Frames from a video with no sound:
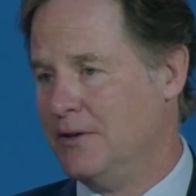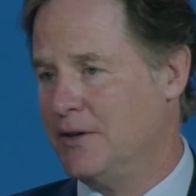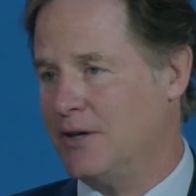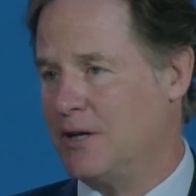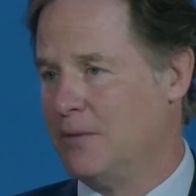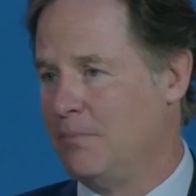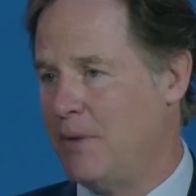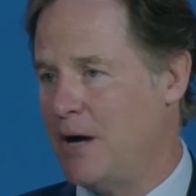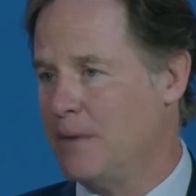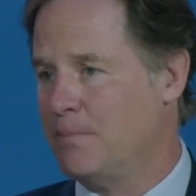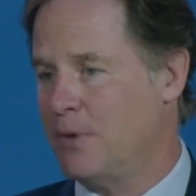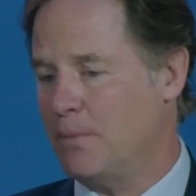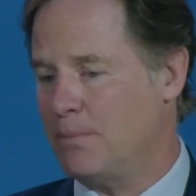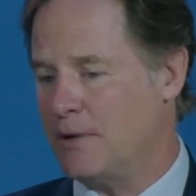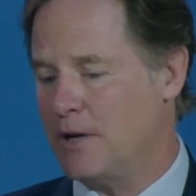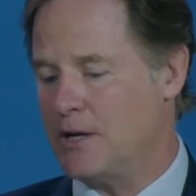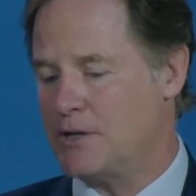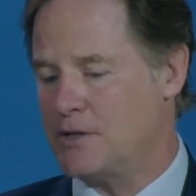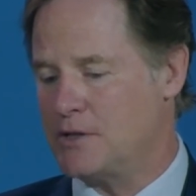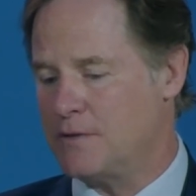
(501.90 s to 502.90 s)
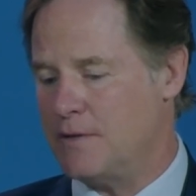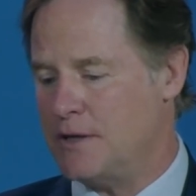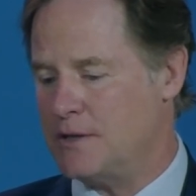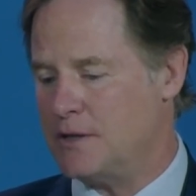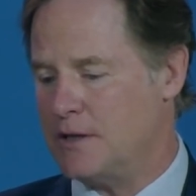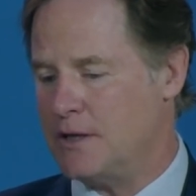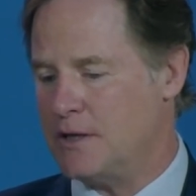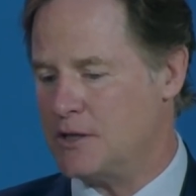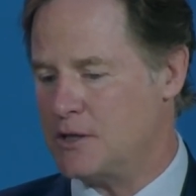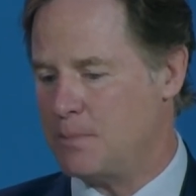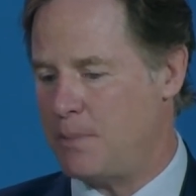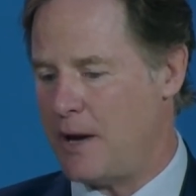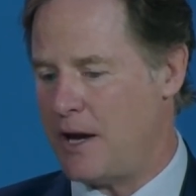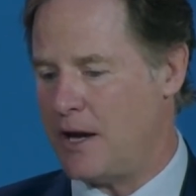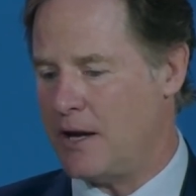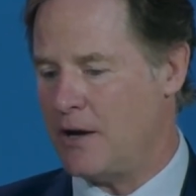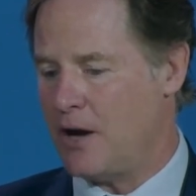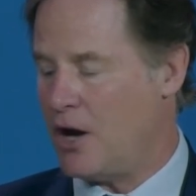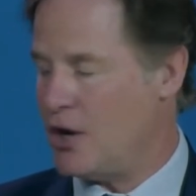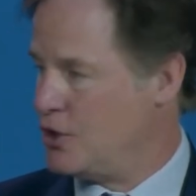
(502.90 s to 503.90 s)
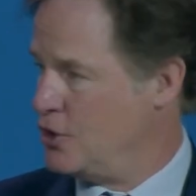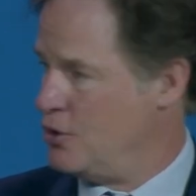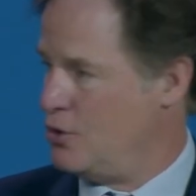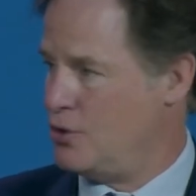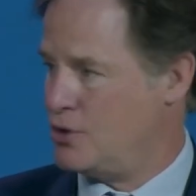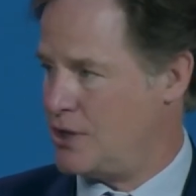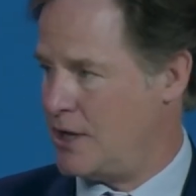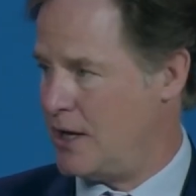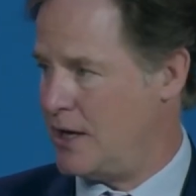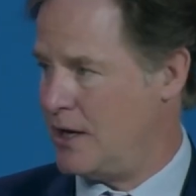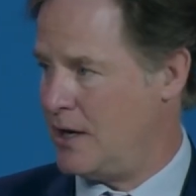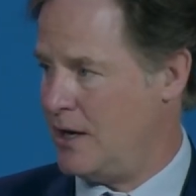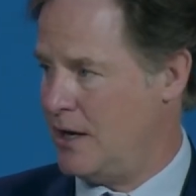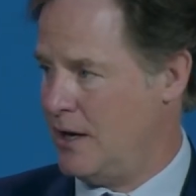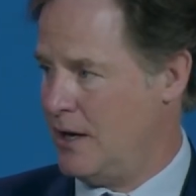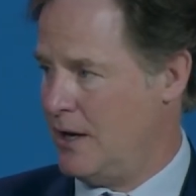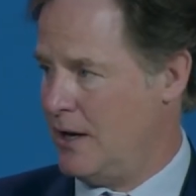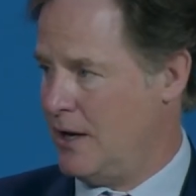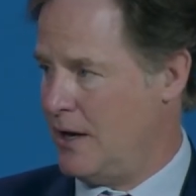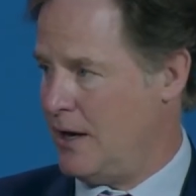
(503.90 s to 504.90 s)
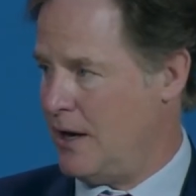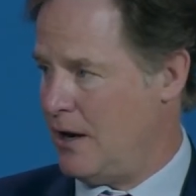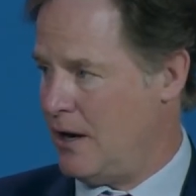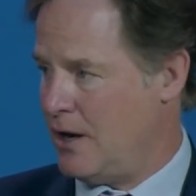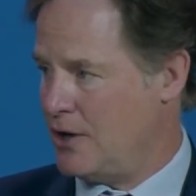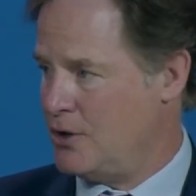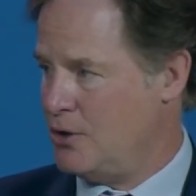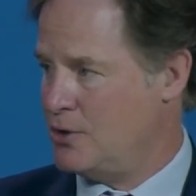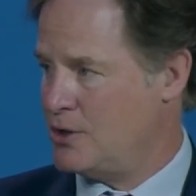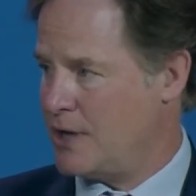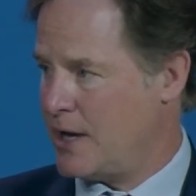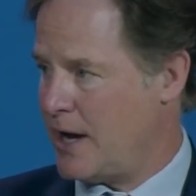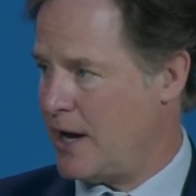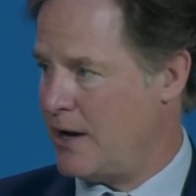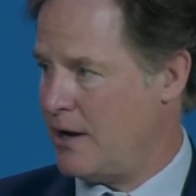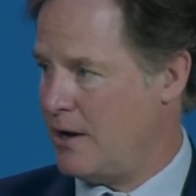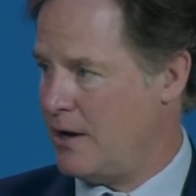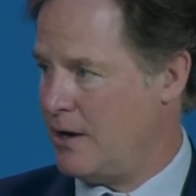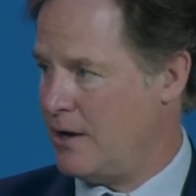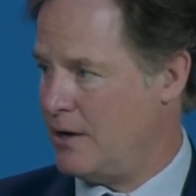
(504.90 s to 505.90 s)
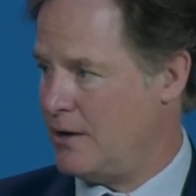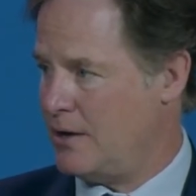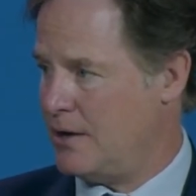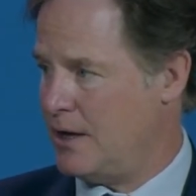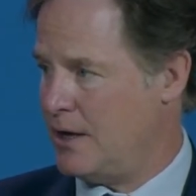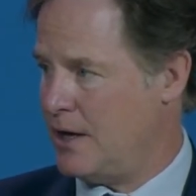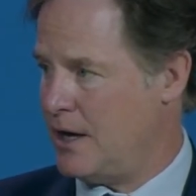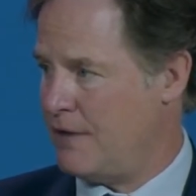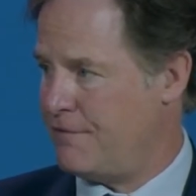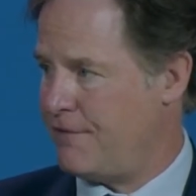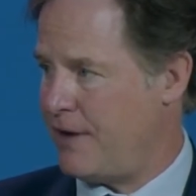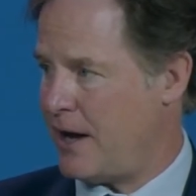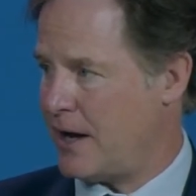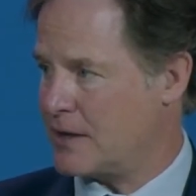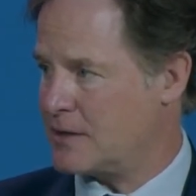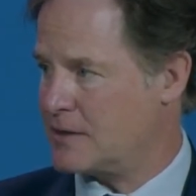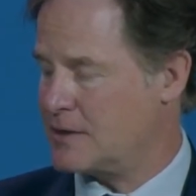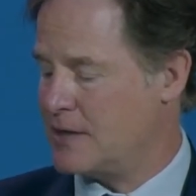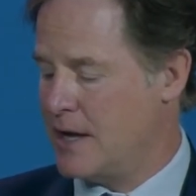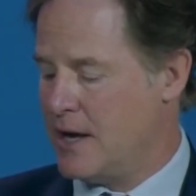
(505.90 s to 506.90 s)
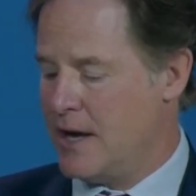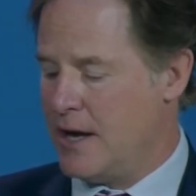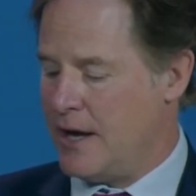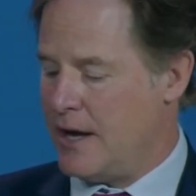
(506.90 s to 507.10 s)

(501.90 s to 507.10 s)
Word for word: the combined populations of Italy and Spain, mm. are, using, are using AR uh, effects.